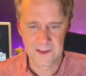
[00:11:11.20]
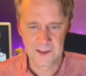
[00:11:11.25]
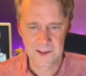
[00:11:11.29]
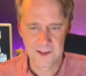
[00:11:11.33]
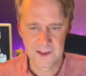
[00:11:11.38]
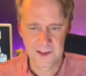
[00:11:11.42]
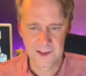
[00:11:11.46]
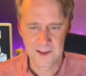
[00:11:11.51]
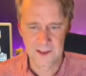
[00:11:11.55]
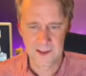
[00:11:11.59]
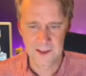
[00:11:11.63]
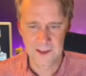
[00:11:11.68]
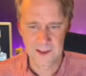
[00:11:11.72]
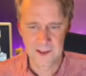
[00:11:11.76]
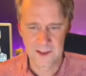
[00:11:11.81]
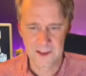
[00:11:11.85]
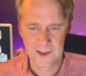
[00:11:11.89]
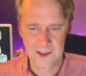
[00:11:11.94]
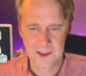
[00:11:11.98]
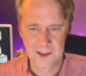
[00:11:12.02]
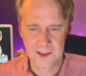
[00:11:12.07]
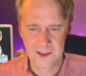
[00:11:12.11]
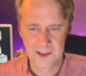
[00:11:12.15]

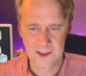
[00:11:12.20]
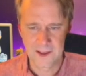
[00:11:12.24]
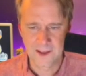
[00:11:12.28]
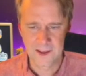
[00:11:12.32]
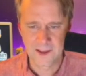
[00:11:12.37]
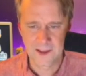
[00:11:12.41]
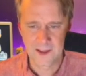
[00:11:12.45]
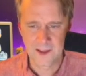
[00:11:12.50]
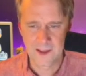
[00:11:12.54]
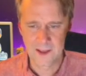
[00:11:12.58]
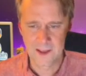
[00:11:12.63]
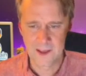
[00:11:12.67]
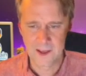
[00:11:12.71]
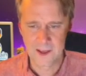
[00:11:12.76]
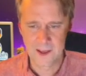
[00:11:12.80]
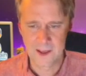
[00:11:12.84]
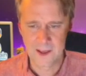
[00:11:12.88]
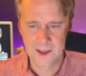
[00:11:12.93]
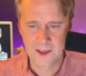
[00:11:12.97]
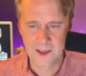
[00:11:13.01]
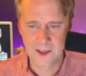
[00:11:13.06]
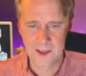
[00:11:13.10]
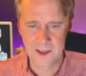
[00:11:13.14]

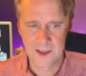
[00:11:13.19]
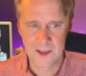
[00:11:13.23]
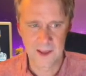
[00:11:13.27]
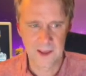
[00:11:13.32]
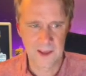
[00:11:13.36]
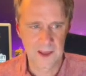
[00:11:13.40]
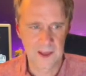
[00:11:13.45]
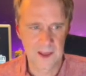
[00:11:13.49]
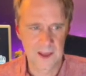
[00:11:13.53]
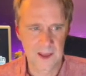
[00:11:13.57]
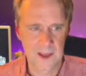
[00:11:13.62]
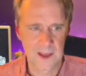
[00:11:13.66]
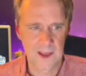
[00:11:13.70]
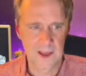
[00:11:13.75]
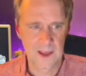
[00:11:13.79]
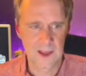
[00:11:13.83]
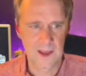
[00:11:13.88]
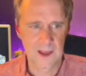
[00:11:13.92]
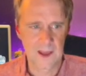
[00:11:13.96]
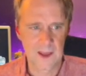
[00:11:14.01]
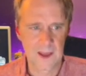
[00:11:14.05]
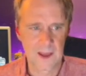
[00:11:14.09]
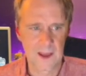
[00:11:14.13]

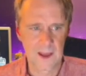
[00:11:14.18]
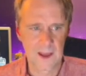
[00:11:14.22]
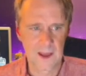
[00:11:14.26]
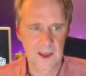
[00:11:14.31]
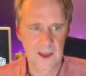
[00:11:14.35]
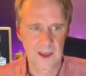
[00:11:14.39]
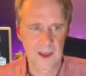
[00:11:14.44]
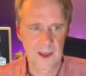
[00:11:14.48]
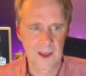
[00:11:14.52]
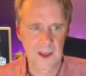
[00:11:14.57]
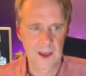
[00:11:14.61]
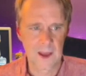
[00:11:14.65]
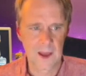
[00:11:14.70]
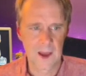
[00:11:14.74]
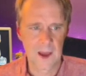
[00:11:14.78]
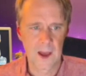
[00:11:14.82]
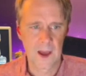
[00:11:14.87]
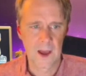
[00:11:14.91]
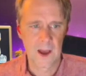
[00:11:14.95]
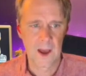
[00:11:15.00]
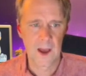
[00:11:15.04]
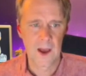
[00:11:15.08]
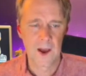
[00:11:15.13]

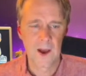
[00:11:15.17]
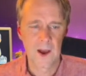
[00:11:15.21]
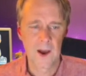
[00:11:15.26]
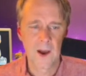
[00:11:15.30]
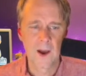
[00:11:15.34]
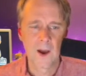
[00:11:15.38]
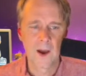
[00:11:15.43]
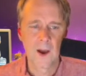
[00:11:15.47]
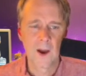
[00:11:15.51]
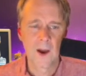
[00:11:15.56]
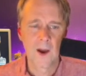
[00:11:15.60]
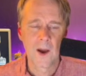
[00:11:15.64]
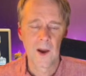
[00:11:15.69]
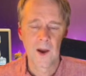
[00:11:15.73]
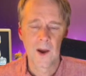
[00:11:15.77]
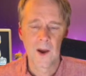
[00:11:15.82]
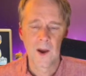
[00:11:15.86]
(silent)